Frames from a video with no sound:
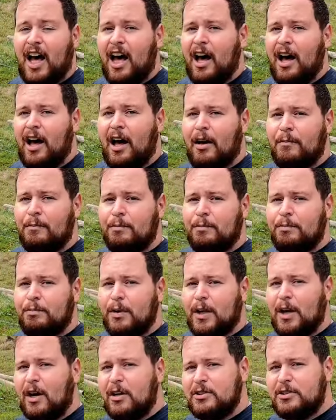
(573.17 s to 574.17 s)
Um,
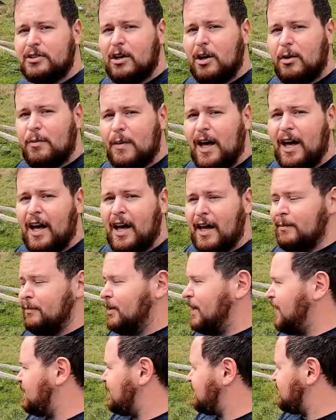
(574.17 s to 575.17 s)
but also
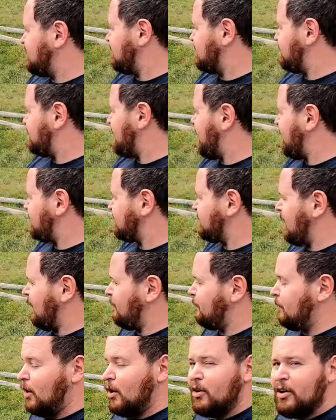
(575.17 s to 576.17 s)
behind me at this exact
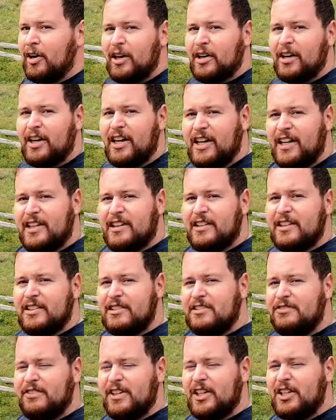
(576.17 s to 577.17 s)
same barn in
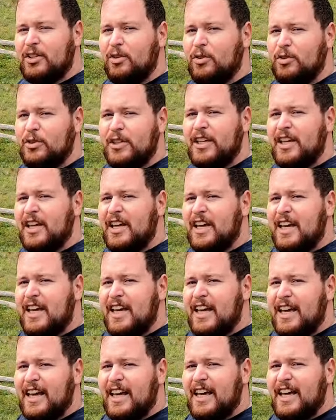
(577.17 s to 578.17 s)
this field,
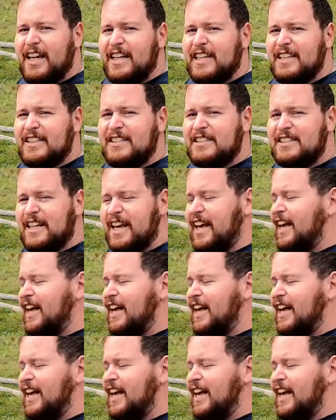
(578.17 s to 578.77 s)
it is